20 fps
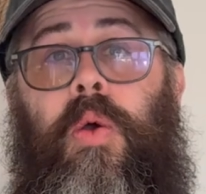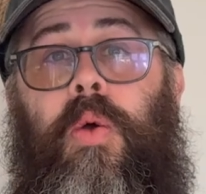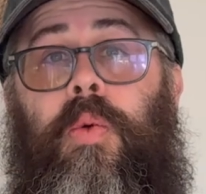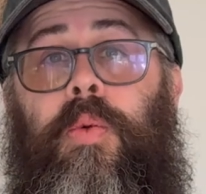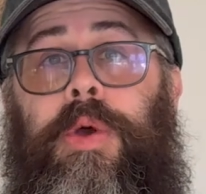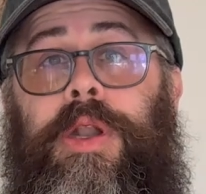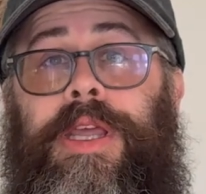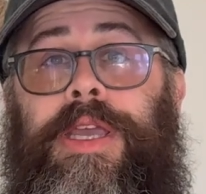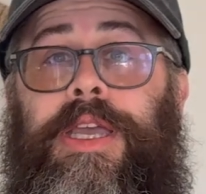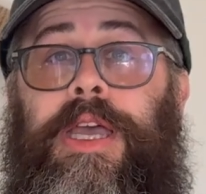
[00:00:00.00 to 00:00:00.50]

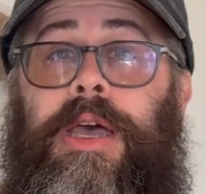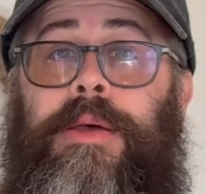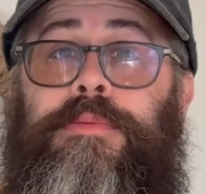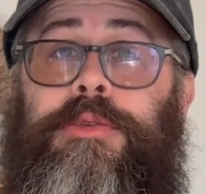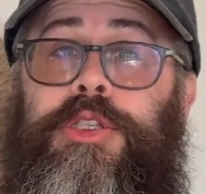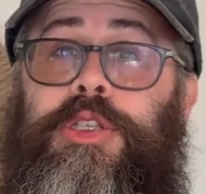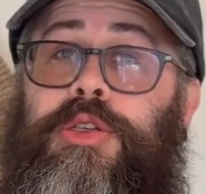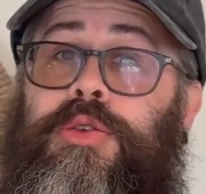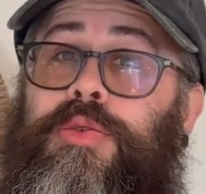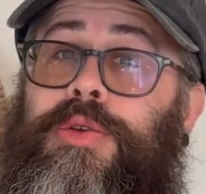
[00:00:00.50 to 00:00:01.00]
When it
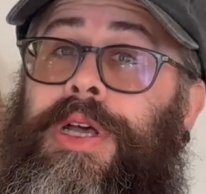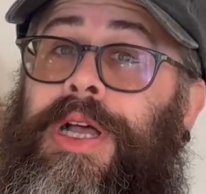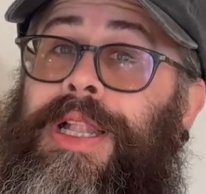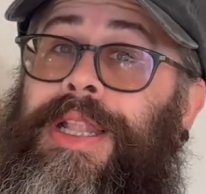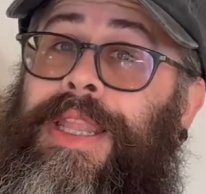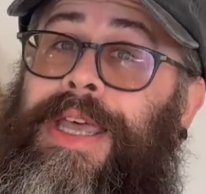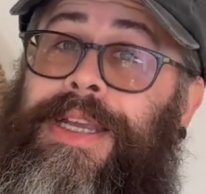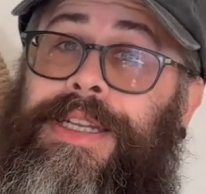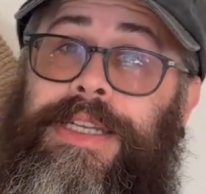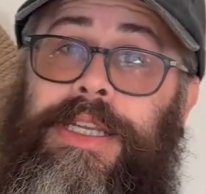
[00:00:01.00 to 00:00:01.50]
comes to
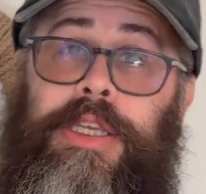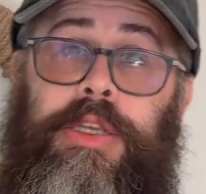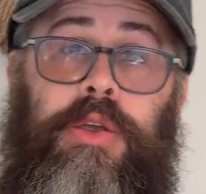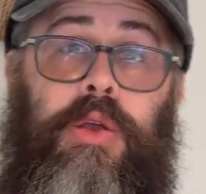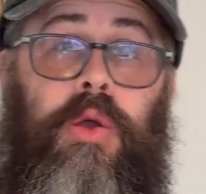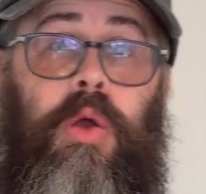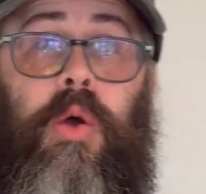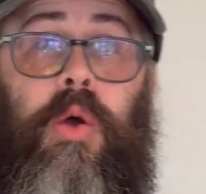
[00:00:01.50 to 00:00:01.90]
collecting your